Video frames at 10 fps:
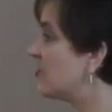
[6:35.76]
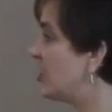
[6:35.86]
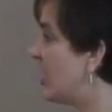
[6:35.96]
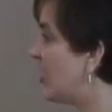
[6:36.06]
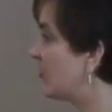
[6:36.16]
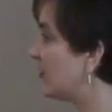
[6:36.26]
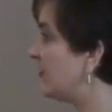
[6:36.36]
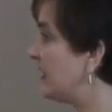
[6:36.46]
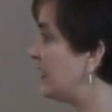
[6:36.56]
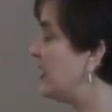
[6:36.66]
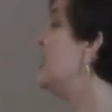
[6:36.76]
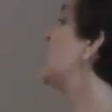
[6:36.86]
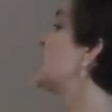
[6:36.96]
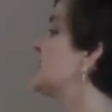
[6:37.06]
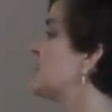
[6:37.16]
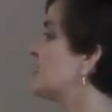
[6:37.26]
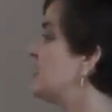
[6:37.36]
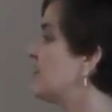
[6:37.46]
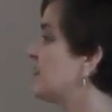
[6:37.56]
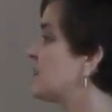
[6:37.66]
geography, because there's a
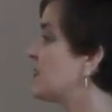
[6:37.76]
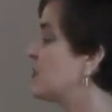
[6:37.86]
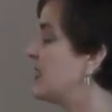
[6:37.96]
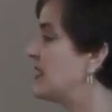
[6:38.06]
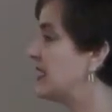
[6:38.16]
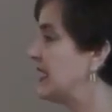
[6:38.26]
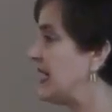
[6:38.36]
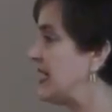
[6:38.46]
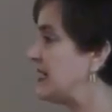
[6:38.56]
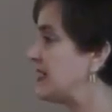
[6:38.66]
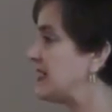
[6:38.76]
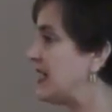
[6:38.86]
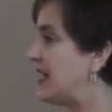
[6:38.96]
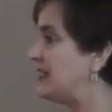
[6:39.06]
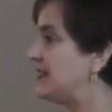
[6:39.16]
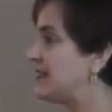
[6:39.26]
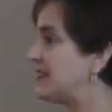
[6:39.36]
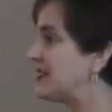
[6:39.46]
difference between the land and